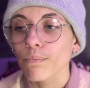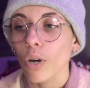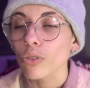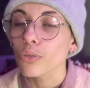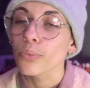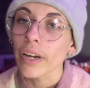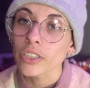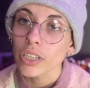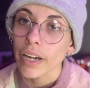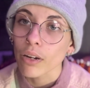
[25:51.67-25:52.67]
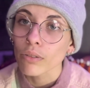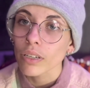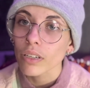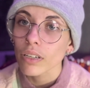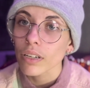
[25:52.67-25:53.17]
also branching out
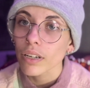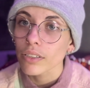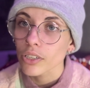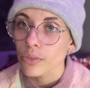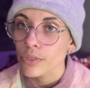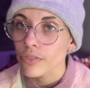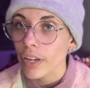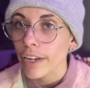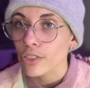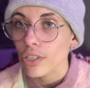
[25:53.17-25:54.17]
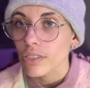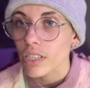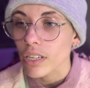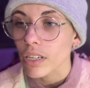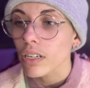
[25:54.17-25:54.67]
in terms of
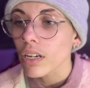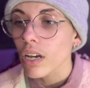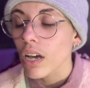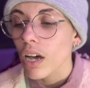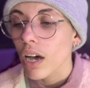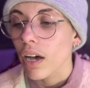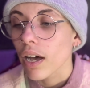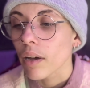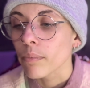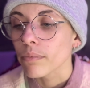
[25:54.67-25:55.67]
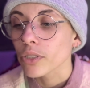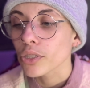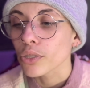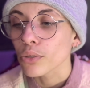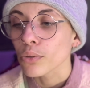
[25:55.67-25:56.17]
HRT
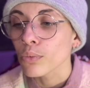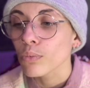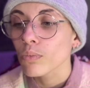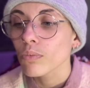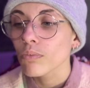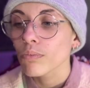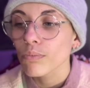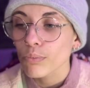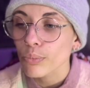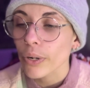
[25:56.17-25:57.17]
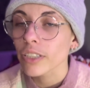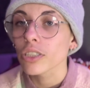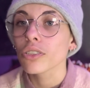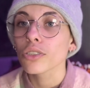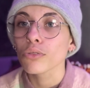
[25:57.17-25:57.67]
to branch
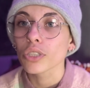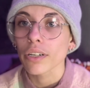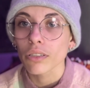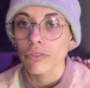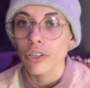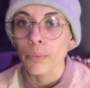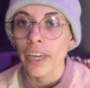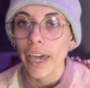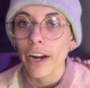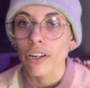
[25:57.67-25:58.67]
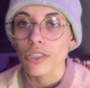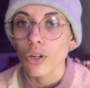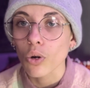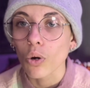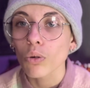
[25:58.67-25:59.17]
into gender affirming care as a
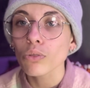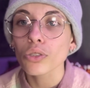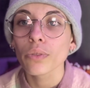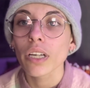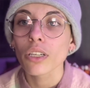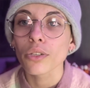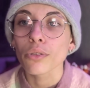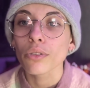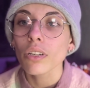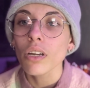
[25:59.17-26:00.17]
whole, to include